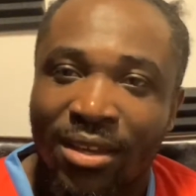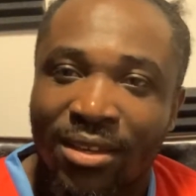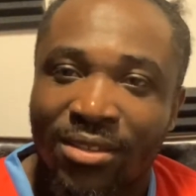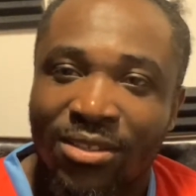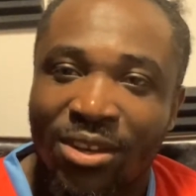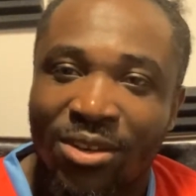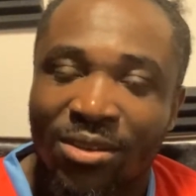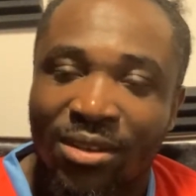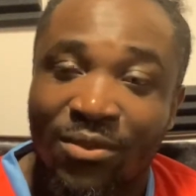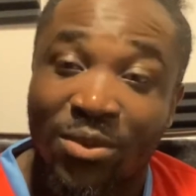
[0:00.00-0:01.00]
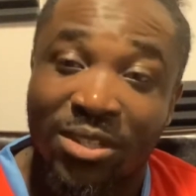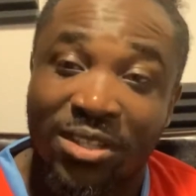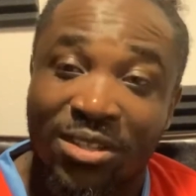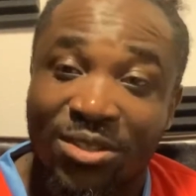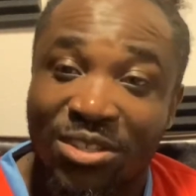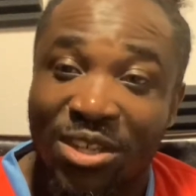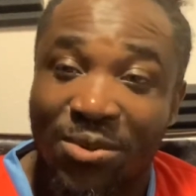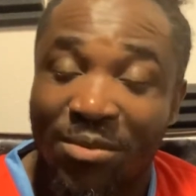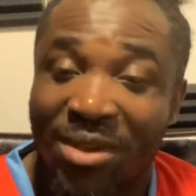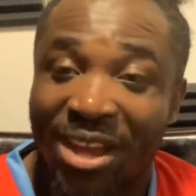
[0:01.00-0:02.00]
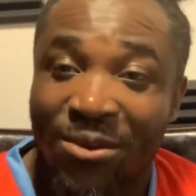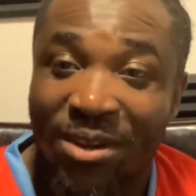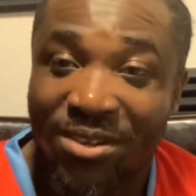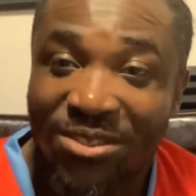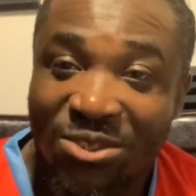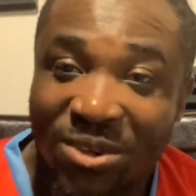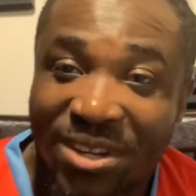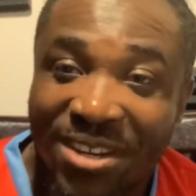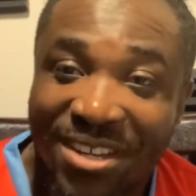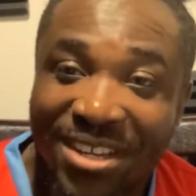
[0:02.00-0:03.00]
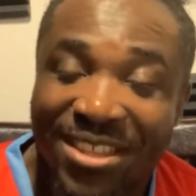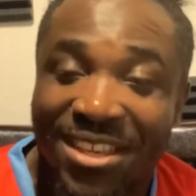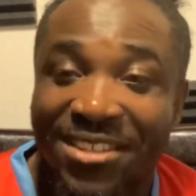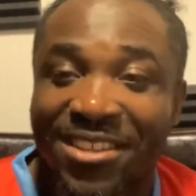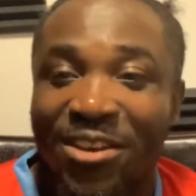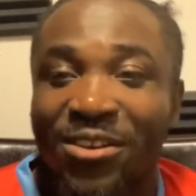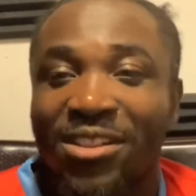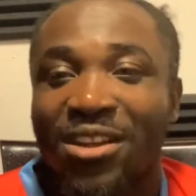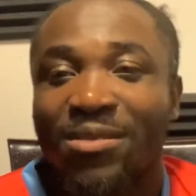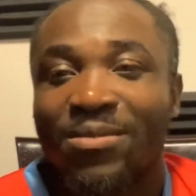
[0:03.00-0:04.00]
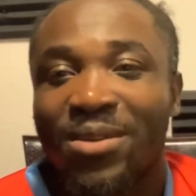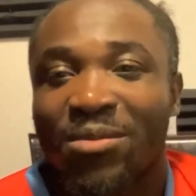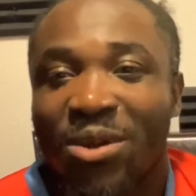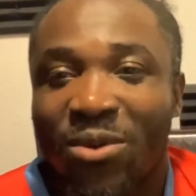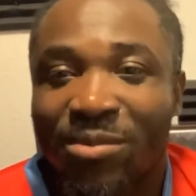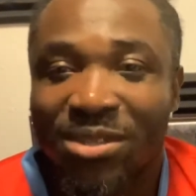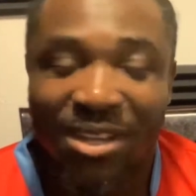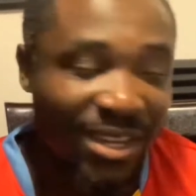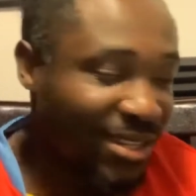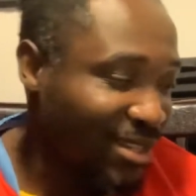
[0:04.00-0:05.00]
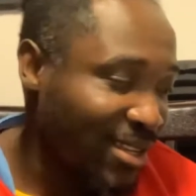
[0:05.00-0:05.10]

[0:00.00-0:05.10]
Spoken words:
so if you want the little secret backgrounds, join the Insider Club on my website,